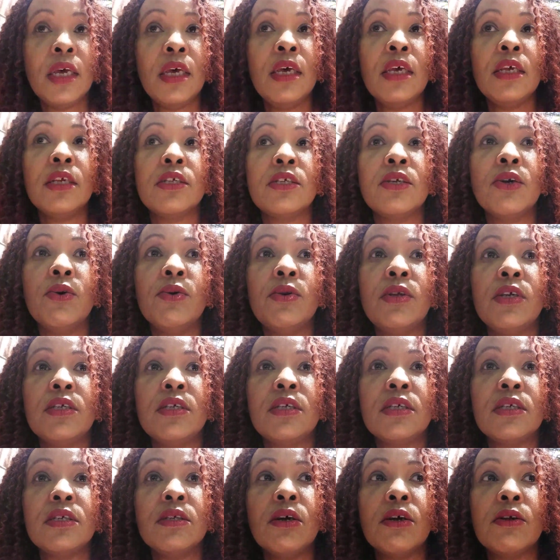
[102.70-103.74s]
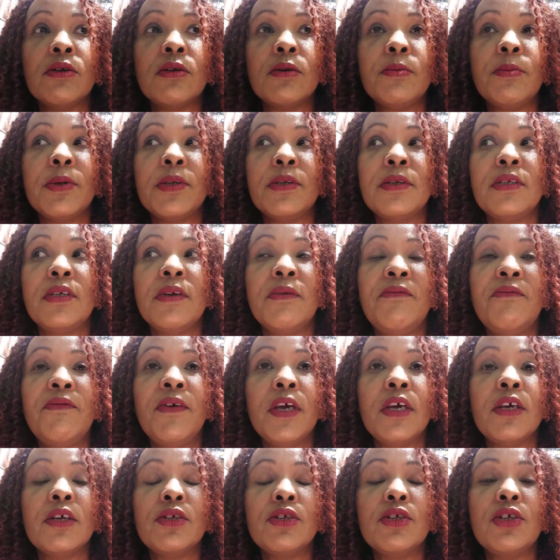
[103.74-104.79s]
So this is not
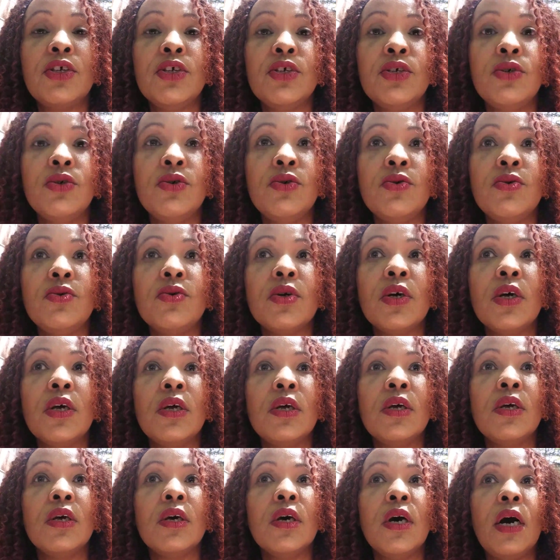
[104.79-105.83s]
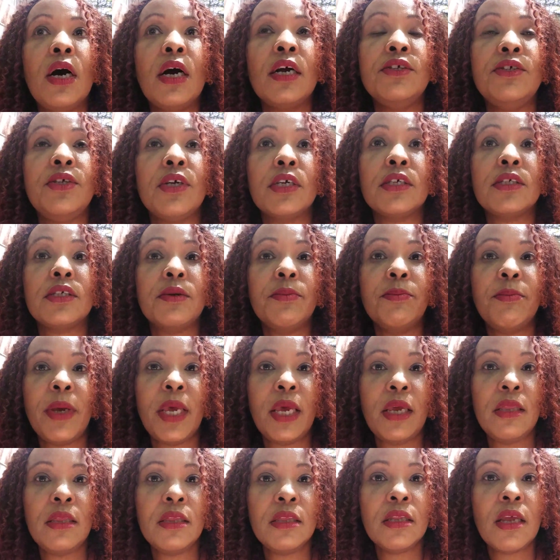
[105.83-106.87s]
specific to just
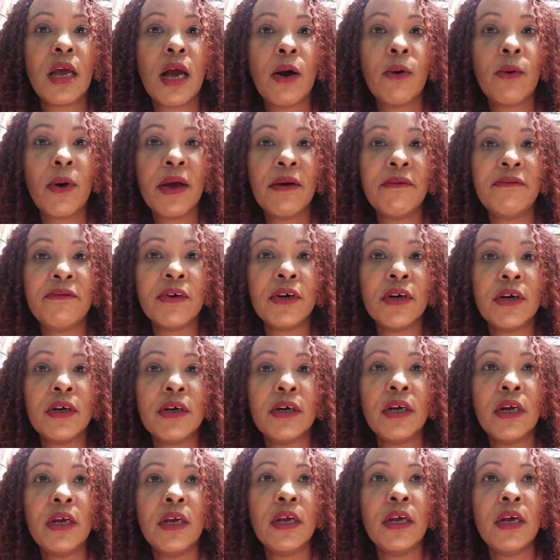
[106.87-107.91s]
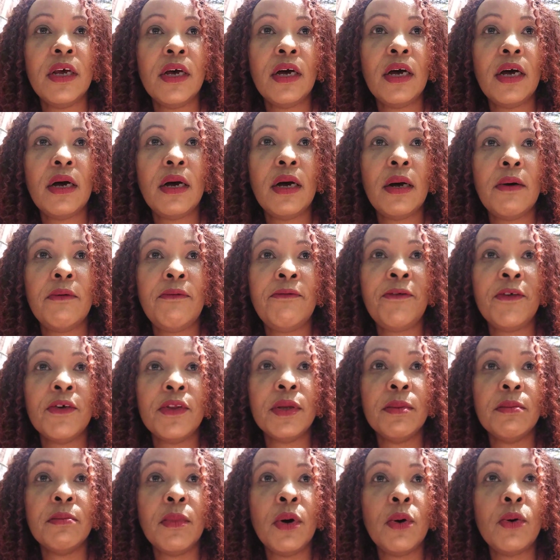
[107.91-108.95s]
men. However, for
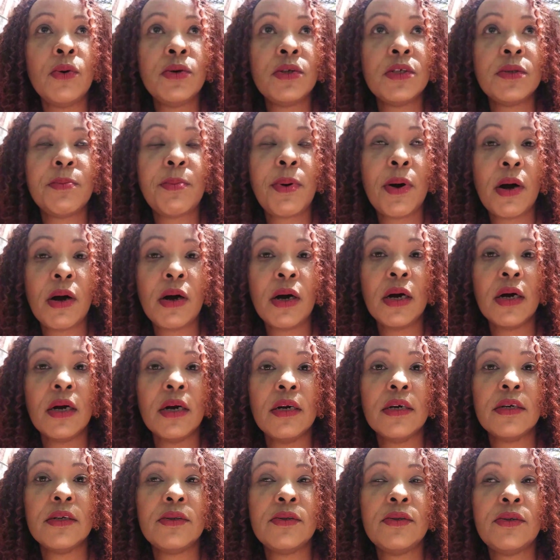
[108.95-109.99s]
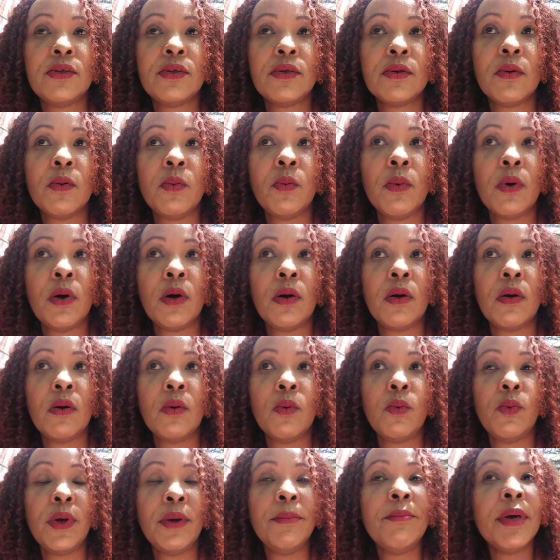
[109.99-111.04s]
the most part,
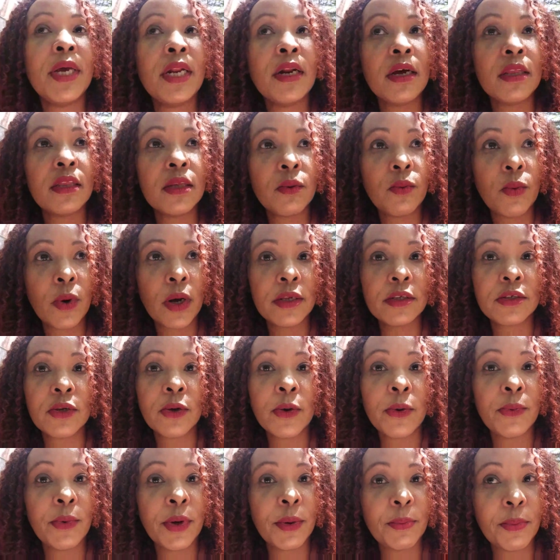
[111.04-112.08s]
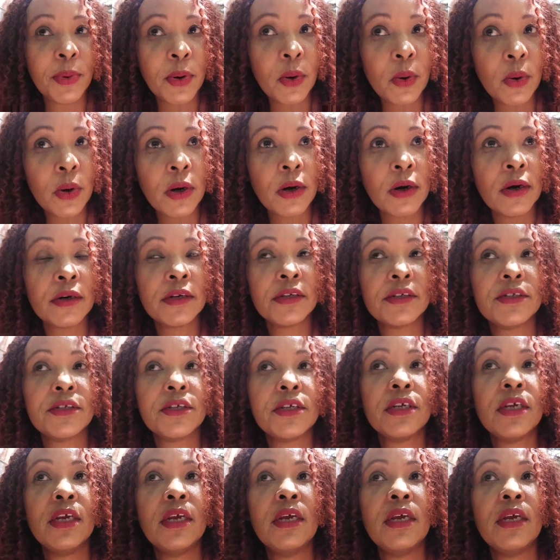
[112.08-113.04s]
women are the ones who report